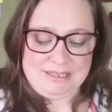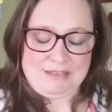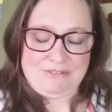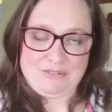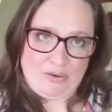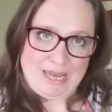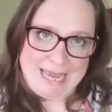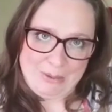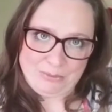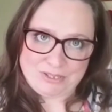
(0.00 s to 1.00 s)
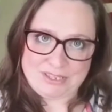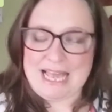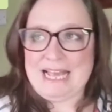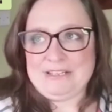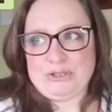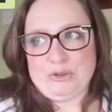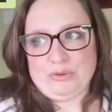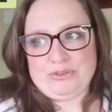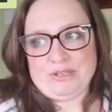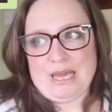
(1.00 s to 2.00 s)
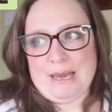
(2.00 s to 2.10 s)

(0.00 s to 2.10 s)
If you've got a house that has got